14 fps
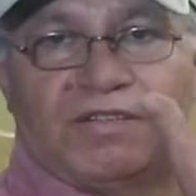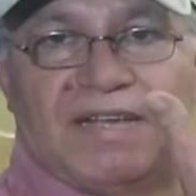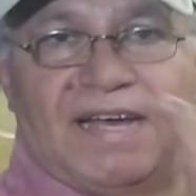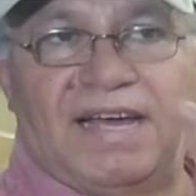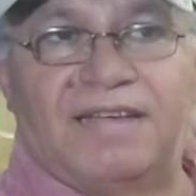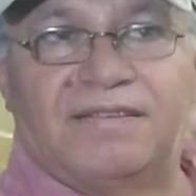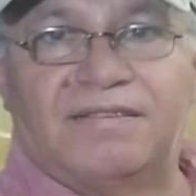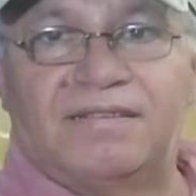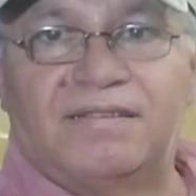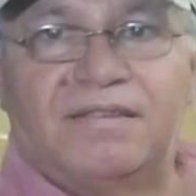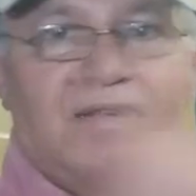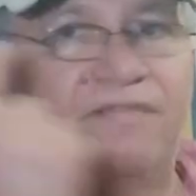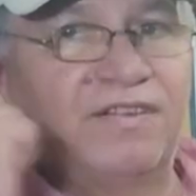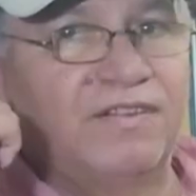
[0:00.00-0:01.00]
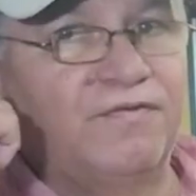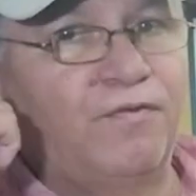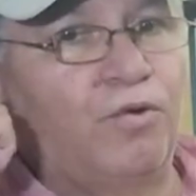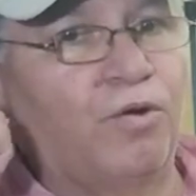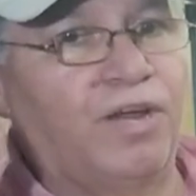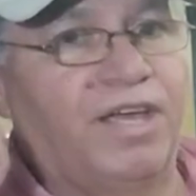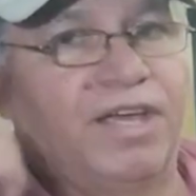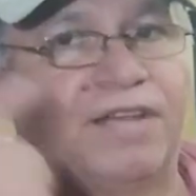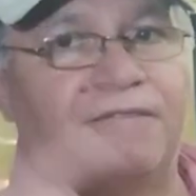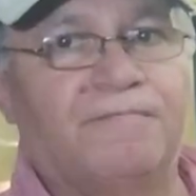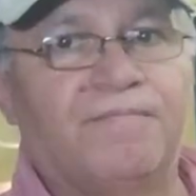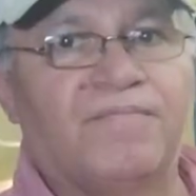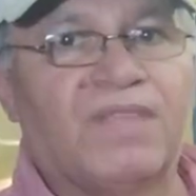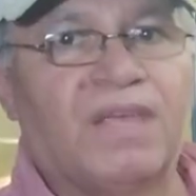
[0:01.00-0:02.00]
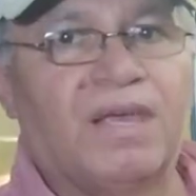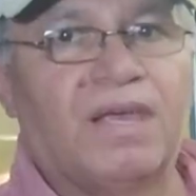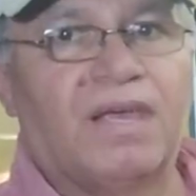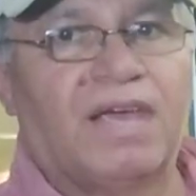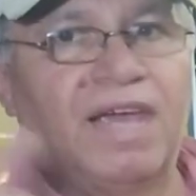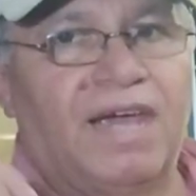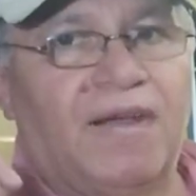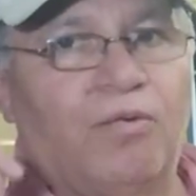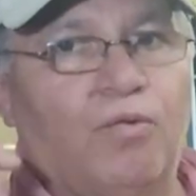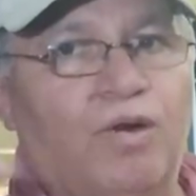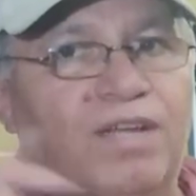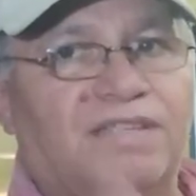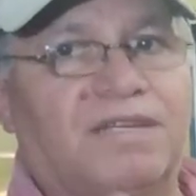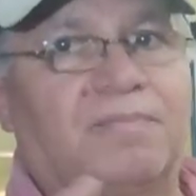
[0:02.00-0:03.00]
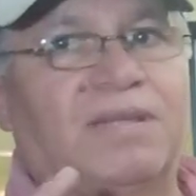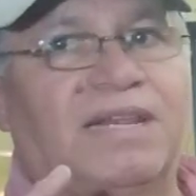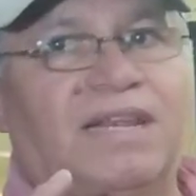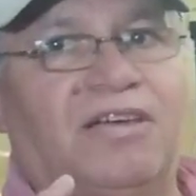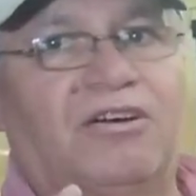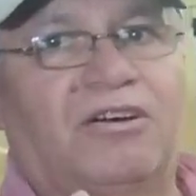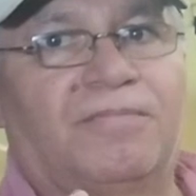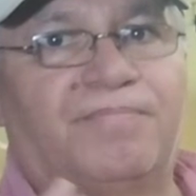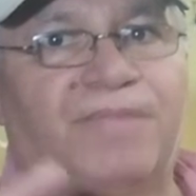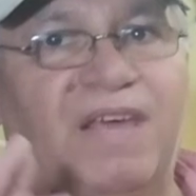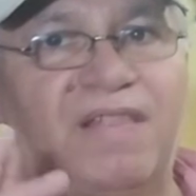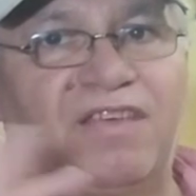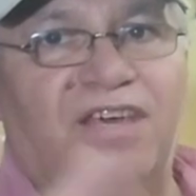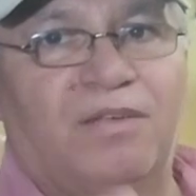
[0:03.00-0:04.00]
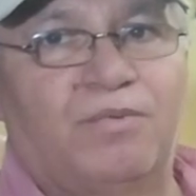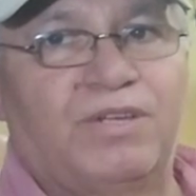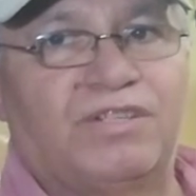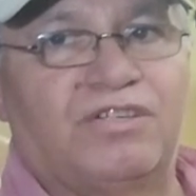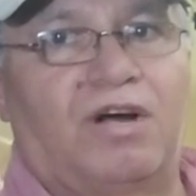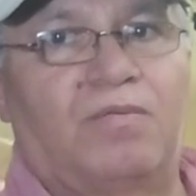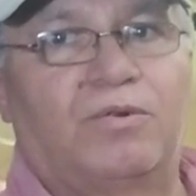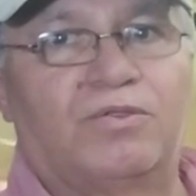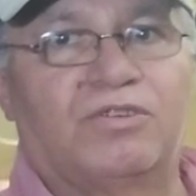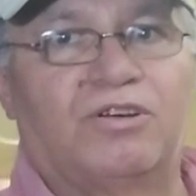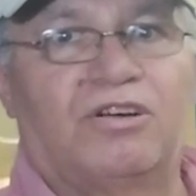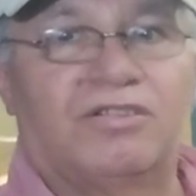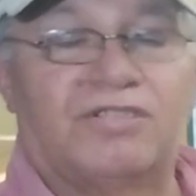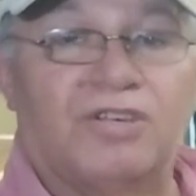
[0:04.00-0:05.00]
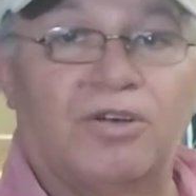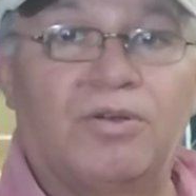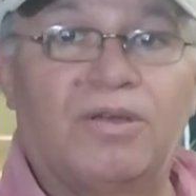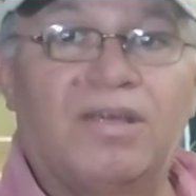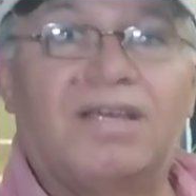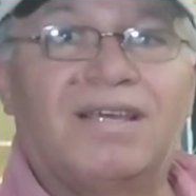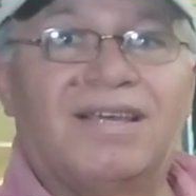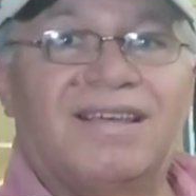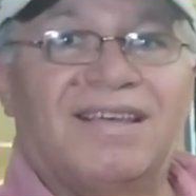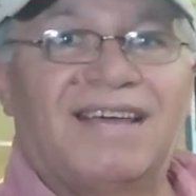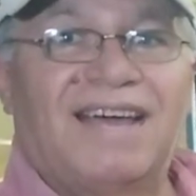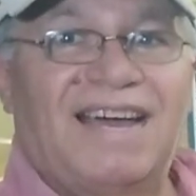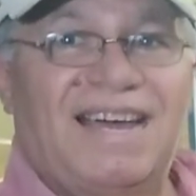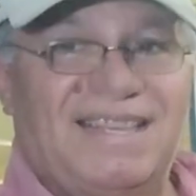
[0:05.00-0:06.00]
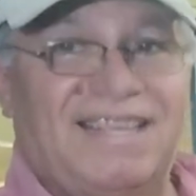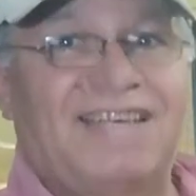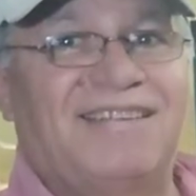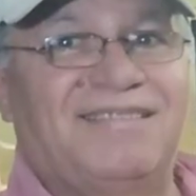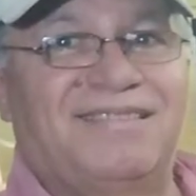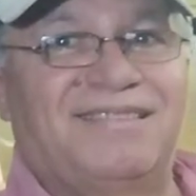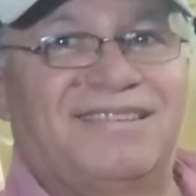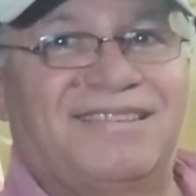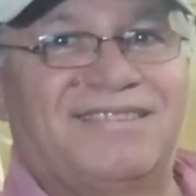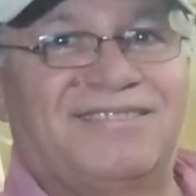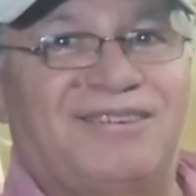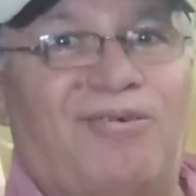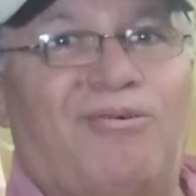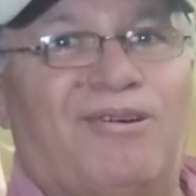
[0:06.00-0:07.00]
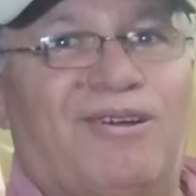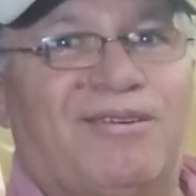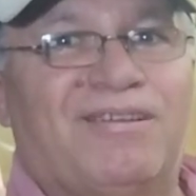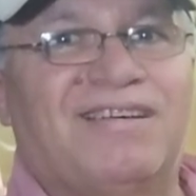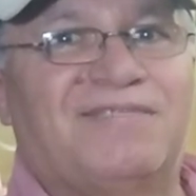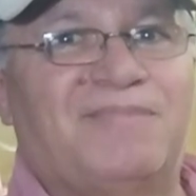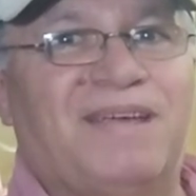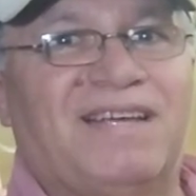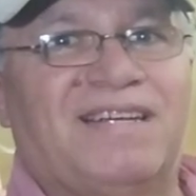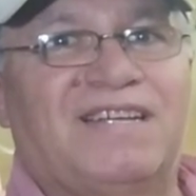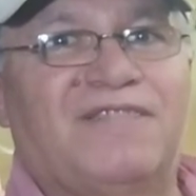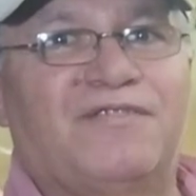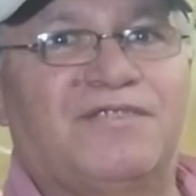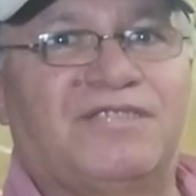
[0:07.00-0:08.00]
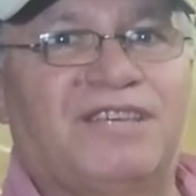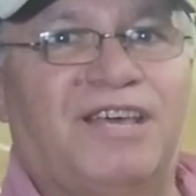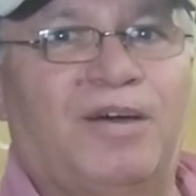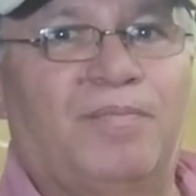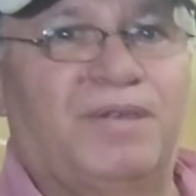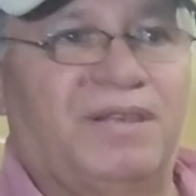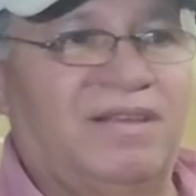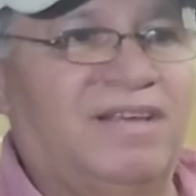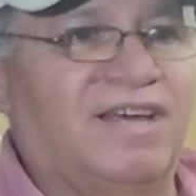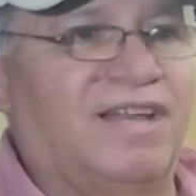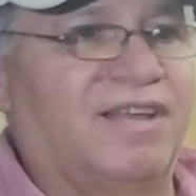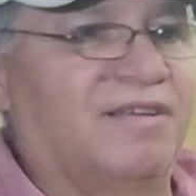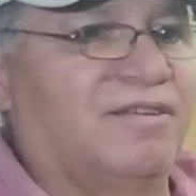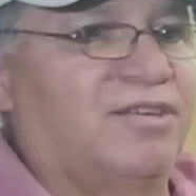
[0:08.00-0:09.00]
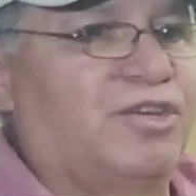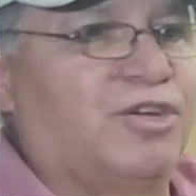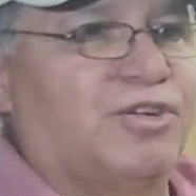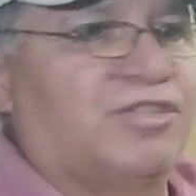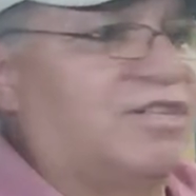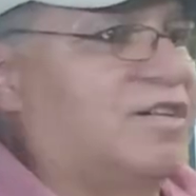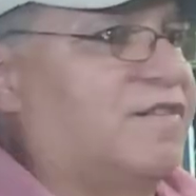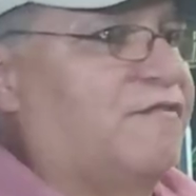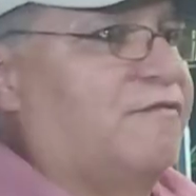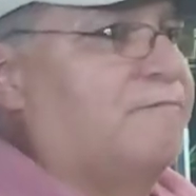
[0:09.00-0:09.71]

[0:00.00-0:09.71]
sides of his forehead, and one is completely gone, and the other one is almost gone. So I think the salt water does make a difference to help it kind of cure stuff.